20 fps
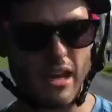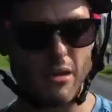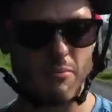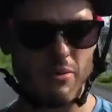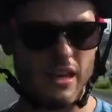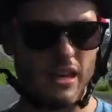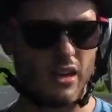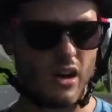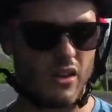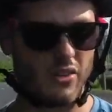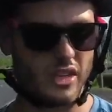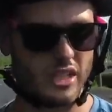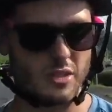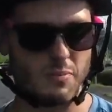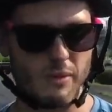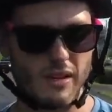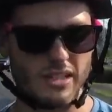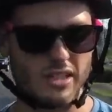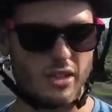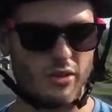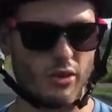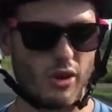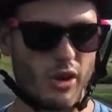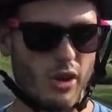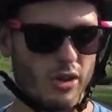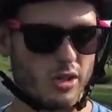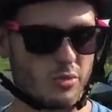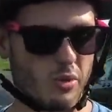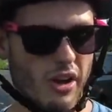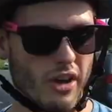Being on these busy
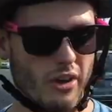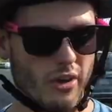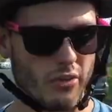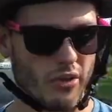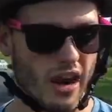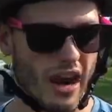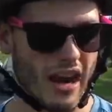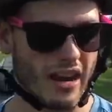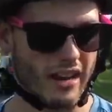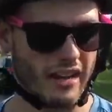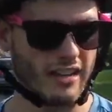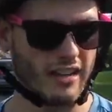roads while you're riding, you